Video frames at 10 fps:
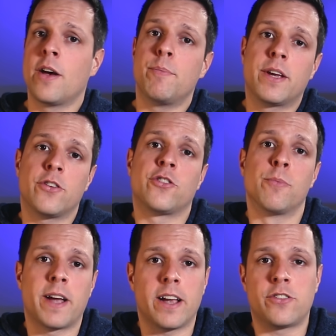because
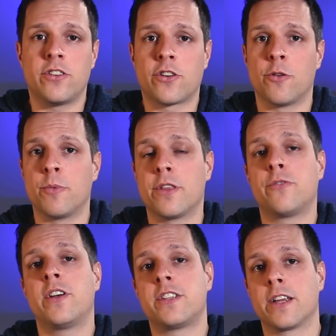some cases come with a
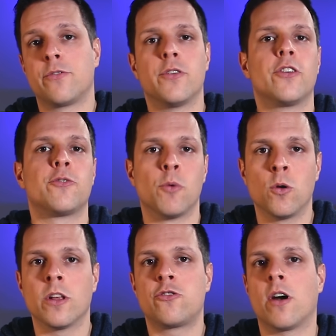fitting for the
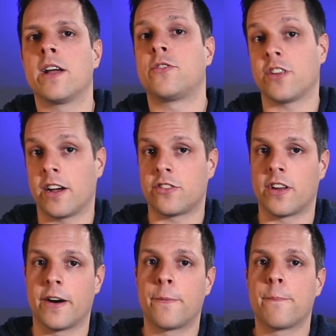smaller drive size
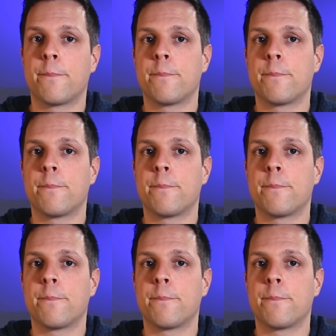now.